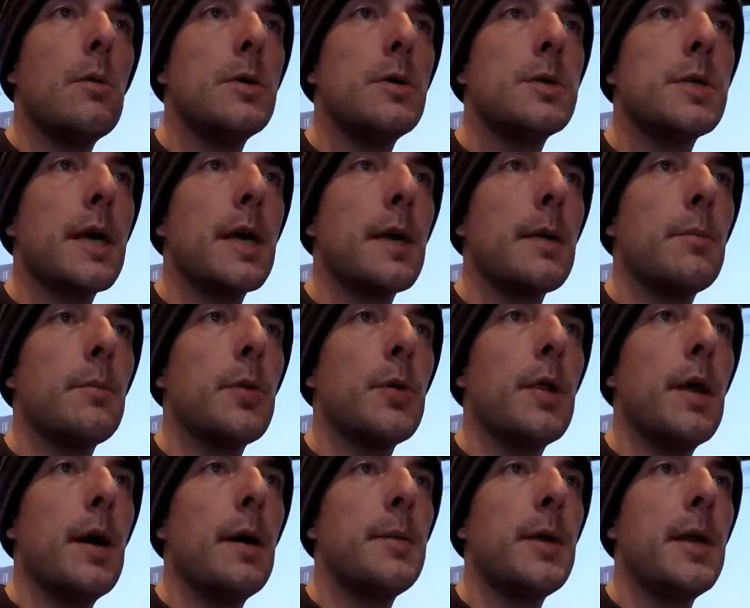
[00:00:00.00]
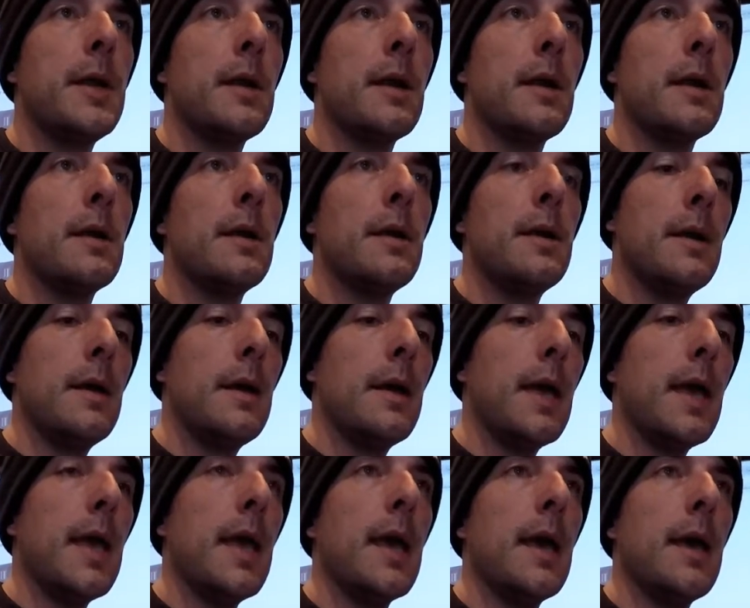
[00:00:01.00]
which I can pull up here,
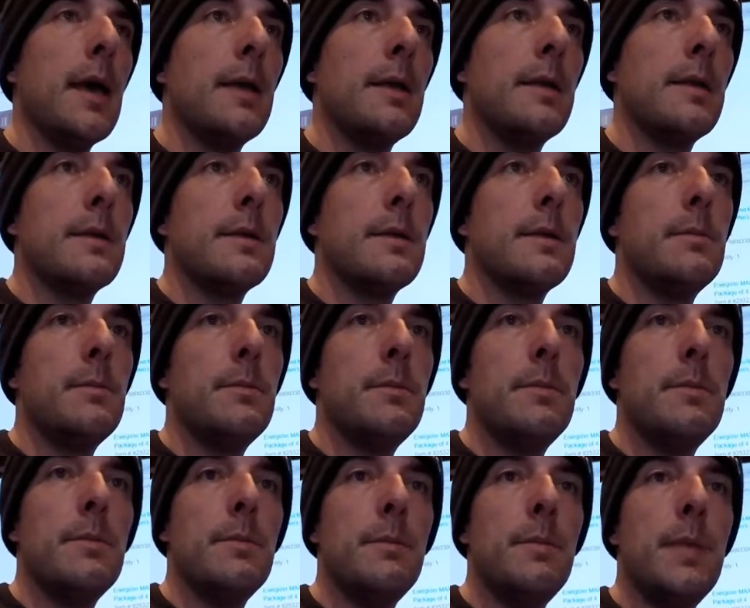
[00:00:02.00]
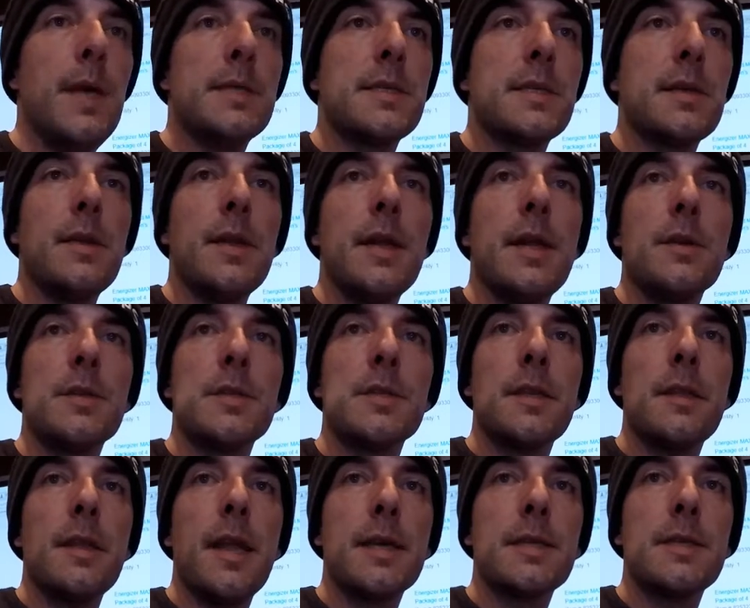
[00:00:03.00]
and basically you're
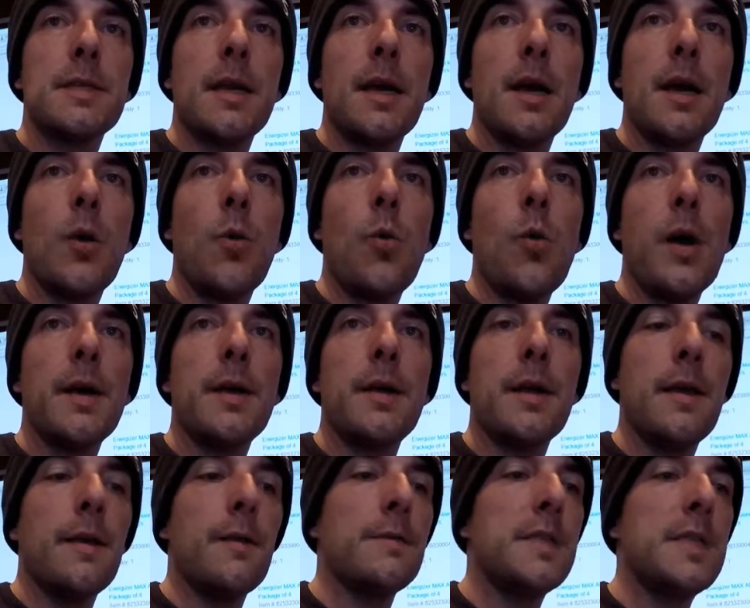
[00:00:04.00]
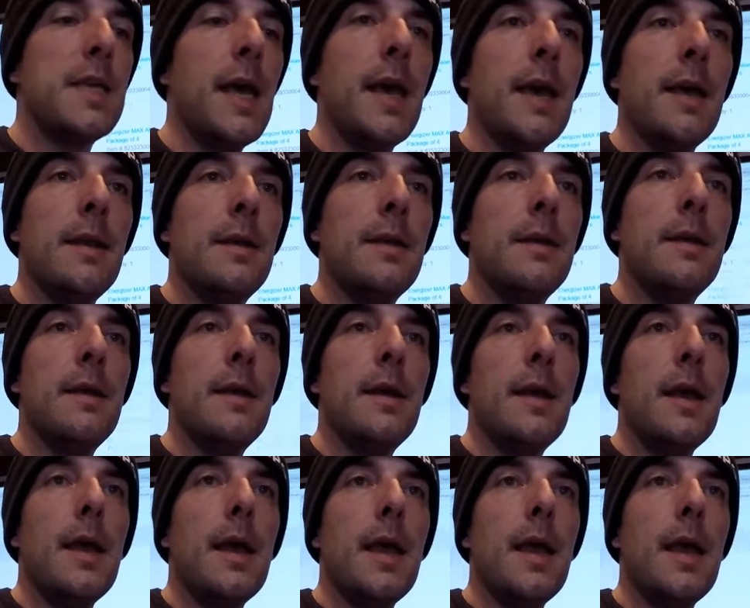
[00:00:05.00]
selecting a quantity of 10,